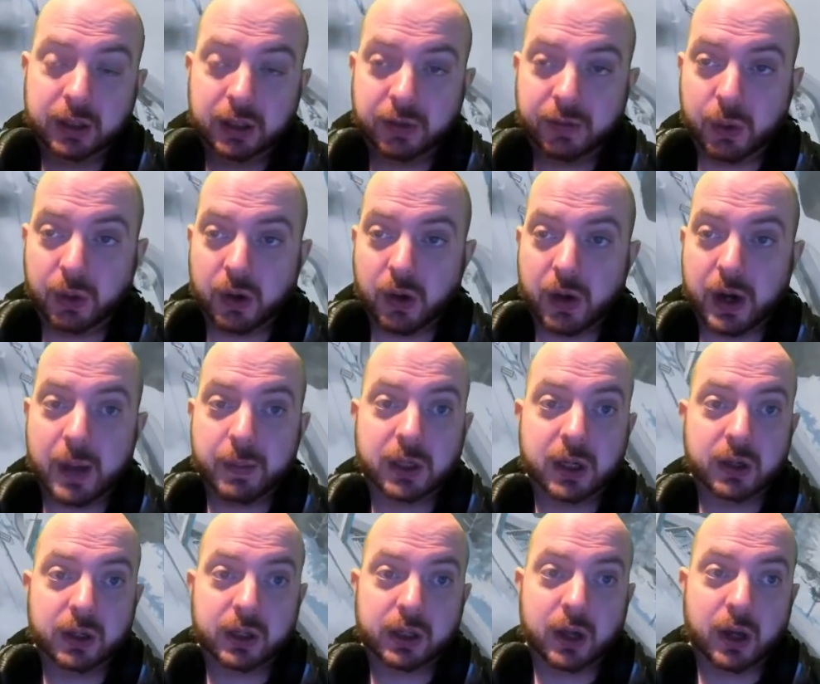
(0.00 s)
If you've got an
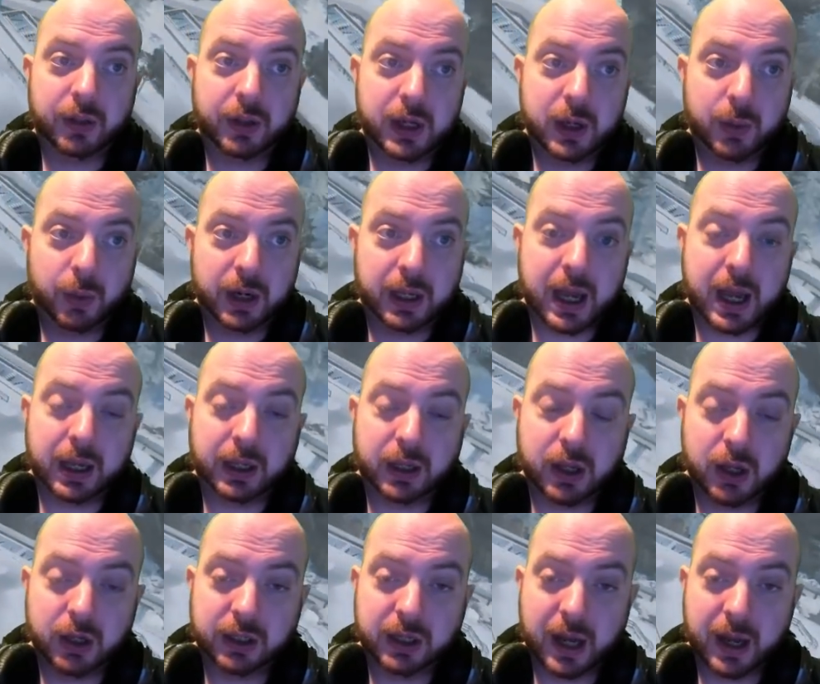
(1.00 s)
M2 slot, then you want to get a
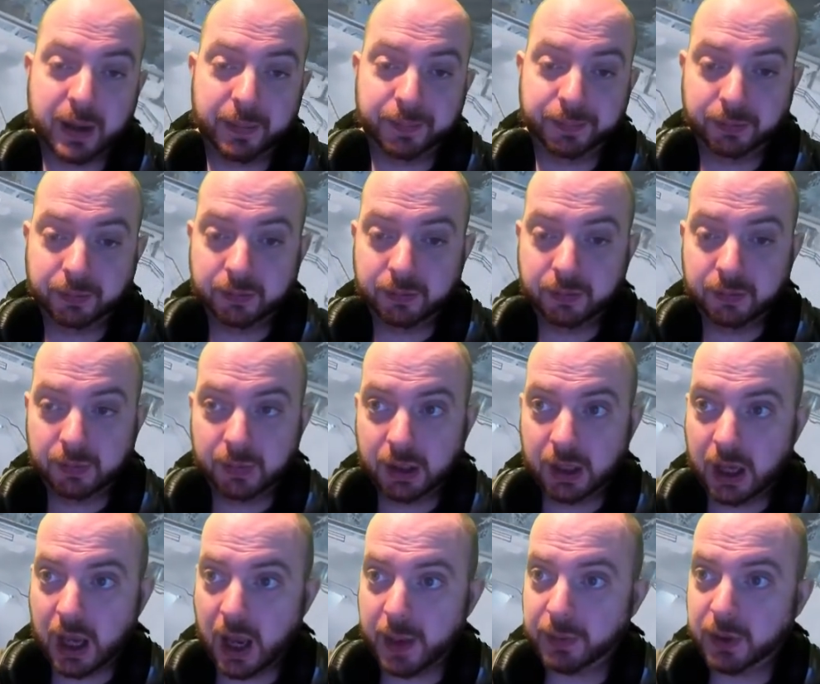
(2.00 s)
good M2
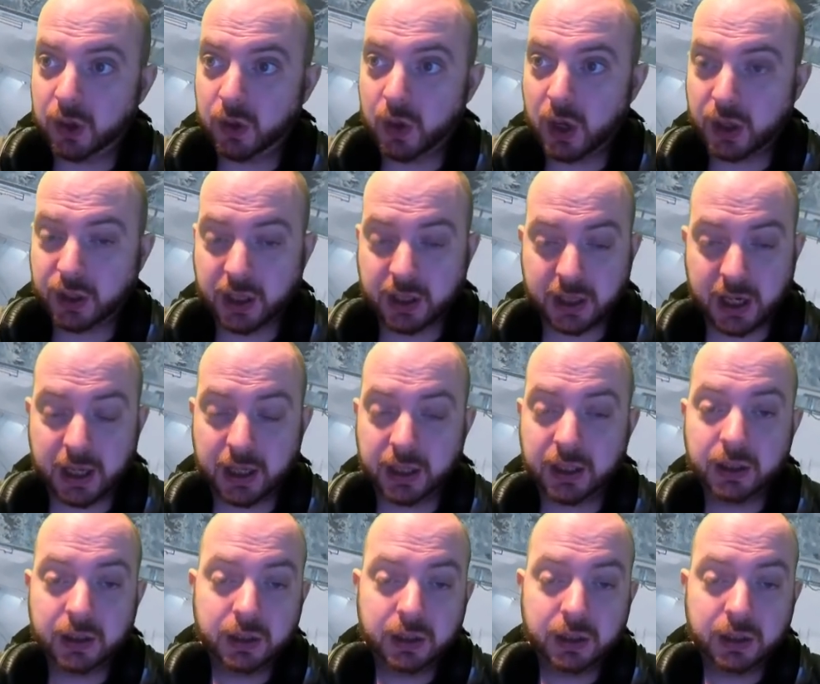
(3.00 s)
SSD.